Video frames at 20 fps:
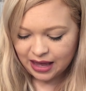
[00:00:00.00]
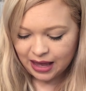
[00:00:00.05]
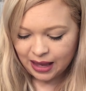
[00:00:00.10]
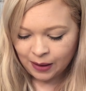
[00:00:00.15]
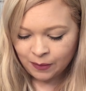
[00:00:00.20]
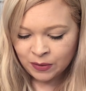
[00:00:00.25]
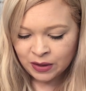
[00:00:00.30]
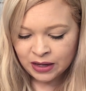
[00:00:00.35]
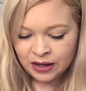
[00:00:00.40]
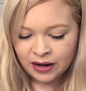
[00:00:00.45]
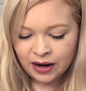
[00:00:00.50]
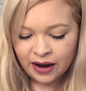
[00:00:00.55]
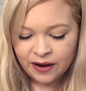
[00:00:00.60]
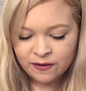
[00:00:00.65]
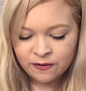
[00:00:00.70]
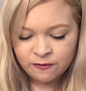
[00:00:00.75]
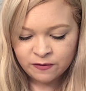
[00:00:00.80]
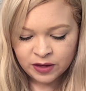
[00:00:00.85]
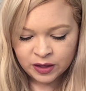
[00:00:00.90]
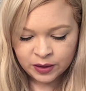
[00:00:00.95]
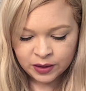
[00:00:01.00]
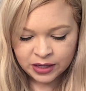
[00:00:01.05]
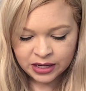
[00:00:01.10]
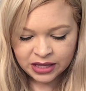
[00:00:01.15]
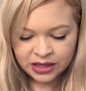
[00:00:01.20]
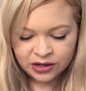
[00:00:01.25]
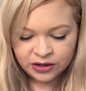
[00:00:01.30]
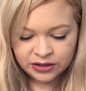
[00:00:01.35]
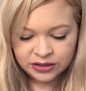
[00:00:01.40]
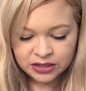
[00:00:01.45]
I mean, I feel like
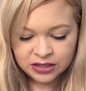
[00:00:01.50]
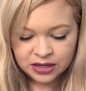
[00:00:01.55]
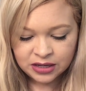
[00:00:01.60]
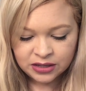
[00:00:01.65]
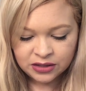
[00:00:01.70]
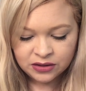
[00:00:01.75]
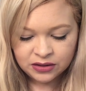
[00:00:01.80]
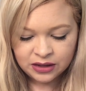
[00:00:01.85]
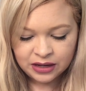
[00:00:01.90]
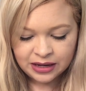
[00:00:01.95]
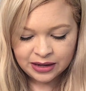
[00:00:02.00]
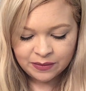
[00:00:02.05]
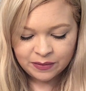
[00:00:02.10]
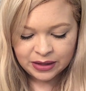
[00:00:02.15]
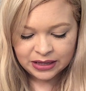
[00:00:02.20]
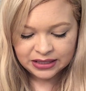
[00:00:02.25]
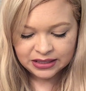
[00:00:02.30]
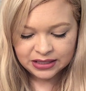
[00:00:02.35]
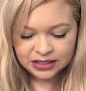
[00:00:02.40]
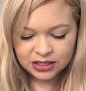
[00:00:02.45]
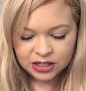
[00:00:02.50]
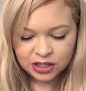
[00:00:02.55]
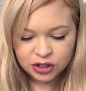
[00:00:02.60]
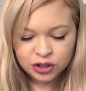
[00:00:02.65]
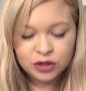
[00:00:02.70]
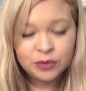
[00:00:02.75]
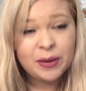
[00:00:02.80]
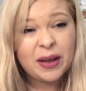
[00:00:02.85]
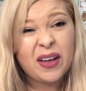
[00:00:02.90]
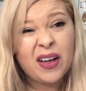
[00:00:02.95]
there's an underlying message
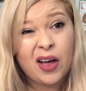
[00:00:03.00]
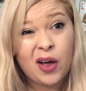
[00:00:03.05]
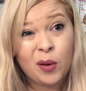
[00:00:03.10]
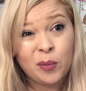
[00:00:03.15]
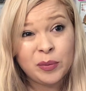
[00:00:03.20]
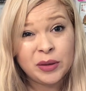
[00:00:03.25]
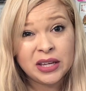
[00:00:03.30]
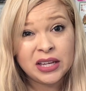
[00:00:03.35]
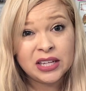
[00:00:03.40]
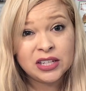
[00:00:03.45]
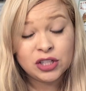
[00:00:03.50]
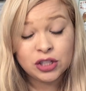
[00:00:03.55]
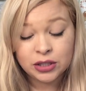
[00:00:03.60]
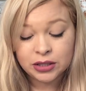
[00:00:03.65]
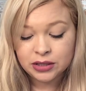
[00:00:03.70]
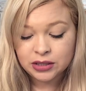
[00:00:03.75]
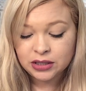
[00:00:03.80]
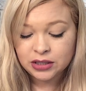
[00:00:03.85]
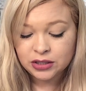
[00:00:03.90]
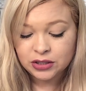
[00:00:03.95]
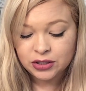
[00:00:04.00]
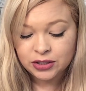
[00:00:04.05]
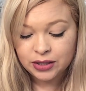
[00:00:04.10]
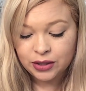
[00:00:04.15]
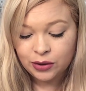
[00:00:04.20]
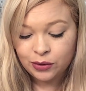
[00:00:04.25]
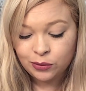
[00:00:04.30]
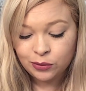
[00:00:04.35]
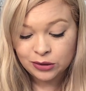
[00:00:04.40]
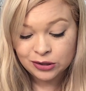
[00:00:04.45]
about helping each other,
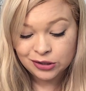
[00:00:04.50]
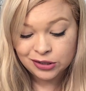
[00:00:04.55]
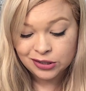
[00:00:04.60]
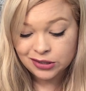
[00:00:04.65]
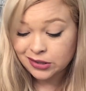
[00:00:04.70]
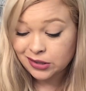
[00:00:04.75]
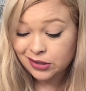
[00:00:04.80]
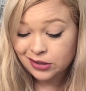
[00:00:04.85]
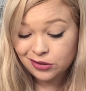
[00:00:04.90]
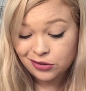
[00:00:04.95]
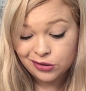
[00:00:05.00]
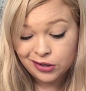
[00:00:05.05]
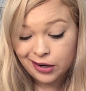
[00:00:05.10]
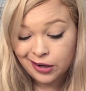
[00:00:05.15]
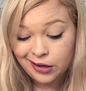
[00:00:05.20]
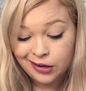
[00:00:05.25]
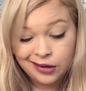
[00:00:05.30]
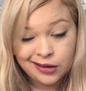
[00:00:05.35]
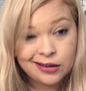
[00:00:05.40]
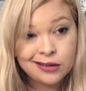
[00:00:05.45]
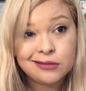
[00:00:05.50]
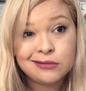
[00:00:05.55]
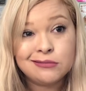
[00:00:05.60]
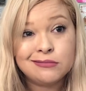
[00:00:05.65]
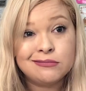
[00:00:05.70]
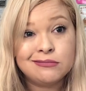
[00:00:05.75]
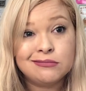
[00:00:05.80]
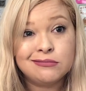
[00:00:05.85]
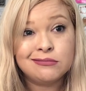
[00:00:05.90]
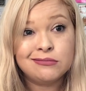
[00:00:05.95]
so we're just gonna try it out.
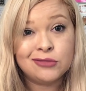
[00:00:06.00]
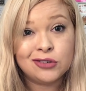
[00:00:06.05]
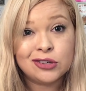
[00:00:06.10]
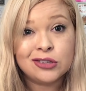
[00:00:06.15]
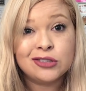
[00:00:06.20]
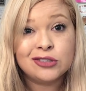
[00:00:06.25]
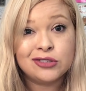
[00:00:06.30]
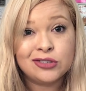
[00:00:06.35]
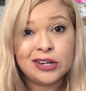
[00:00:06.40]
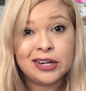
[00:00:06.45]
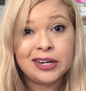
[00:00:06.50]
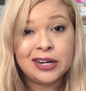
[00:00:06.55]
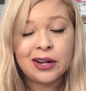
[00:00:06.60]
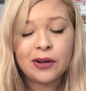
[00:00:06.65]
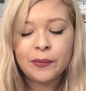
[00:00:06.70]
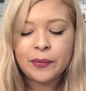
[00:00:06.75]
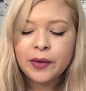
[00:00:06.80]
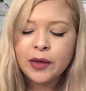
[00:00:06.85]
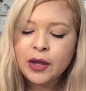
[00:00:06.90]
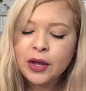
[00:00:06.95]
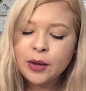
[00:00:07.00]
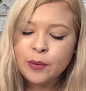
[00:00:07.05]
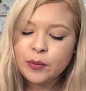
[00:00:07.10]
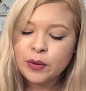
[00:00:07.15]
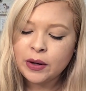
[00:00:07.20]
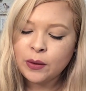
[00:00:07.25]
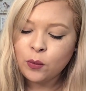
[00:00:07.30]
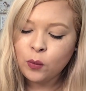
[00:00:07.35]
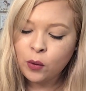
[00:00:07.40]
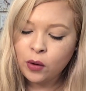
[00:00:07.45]
But
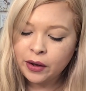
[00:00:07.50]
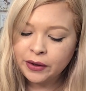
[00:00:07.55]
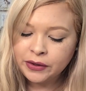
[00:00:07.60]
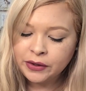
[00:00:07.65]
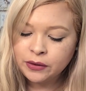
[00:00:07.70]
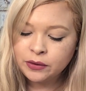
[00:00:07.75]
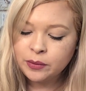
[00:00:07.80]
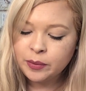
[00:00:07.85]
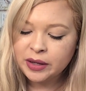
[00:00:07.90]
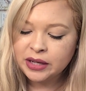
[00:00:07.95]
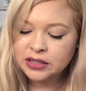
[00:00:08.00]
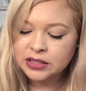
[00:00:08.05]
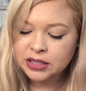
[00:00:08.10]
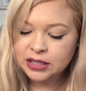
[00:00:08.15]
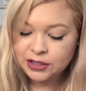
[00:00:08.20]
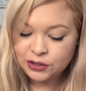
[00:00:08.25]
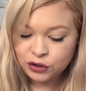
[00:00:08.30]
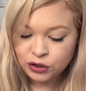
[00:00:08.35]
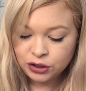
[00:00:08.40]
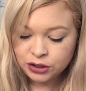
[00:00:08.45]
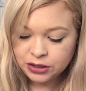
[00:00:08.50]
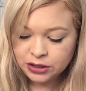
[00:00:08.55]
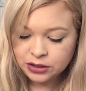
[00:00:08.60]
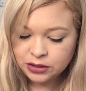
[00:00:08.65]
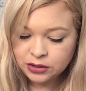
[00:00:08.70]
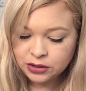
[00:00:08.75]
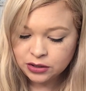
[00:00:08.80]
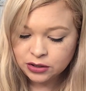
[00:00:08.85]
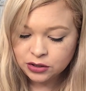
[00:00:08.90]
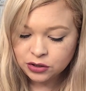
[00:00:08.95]
I want you to pay attention
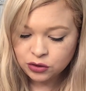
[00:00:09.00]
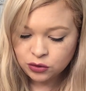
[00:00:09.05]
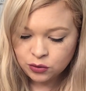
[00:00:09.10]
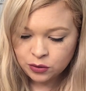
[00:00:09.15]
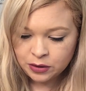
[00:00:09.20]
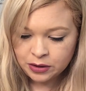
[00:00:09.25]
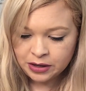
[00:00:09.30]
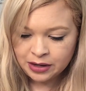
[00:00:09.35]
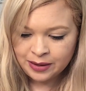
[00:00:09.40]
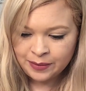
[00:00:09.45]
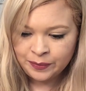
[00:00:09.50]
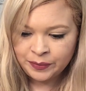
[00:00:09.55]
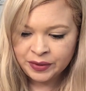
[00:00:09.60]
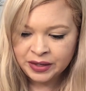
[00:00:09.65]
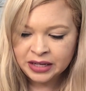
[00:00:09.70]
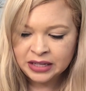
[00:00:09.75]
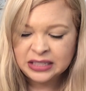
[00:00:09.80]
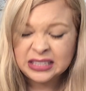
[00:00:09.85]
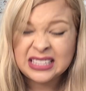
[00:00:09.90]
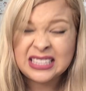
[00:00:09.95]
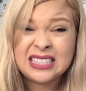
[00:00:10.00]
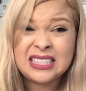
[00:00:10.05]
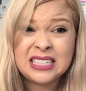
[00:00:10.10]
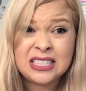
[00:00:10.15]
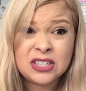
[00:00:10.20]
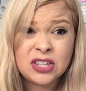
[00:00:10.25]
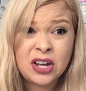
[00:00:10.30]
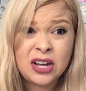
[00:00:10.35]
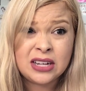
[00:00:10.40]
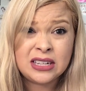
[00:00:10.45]
to the story because the
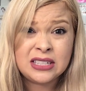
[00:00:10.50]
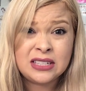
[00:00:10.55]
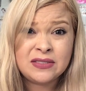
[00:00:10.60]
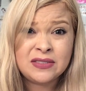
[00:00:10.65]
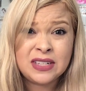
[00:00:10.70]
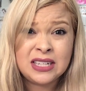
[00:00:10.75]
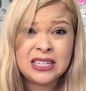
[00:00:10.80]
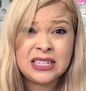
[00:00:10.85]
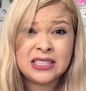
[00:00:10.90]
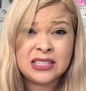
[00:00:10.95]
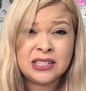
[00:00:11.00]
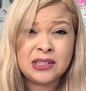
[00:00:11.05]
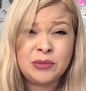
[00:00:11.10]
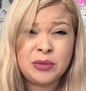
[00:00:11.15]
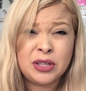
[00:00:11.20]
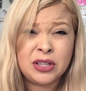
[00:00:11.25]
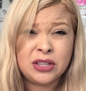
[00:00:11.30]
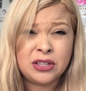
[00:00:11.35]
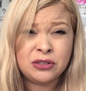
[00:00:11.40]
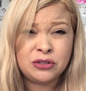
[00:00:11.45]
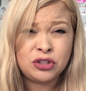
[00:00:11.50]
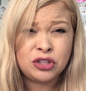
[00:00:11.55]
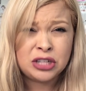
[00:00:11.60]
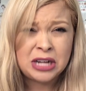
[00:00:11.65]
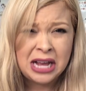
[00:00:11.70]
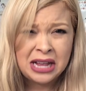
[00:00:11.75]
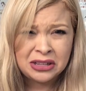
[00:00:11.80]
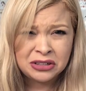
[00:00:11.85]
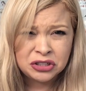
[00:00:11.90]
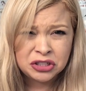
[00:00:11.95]
seesaw activity is gonna be a little
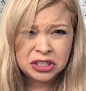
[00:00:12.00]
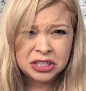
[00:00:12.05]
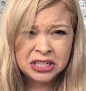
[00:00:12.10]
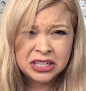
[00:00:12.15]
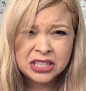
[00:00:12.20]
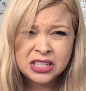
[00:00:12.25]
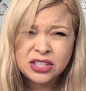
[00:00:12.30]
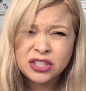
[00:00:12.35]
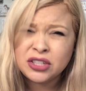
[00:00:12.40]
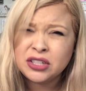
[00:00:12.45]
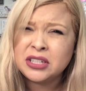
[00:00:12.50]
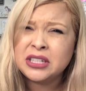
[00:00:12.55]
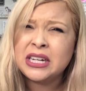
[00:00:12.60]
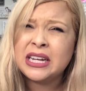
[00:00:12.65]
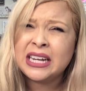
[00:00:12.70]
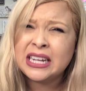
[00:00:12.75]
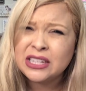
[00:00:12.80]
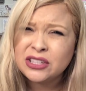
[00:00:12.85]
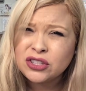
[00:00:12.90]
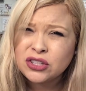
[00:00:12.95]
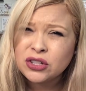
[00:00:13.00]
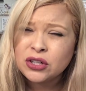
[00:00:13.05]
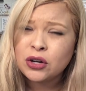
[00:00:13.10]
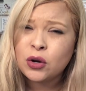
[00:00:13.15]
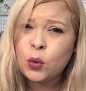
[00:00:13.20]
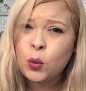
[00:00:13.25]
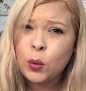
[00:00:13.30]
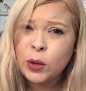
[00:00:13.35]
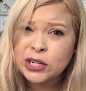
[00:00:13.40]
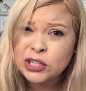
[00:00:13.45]
challenging because you're gonna answer a
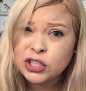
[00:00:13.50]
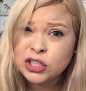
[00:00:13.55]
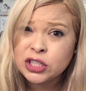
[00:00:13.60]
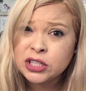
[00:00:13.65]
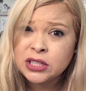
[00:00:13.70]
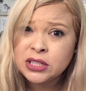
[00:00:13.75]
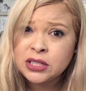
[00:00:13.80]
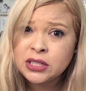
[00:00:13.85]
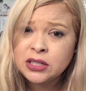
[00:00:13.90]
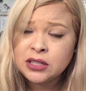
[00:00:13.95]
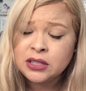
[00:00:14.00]
question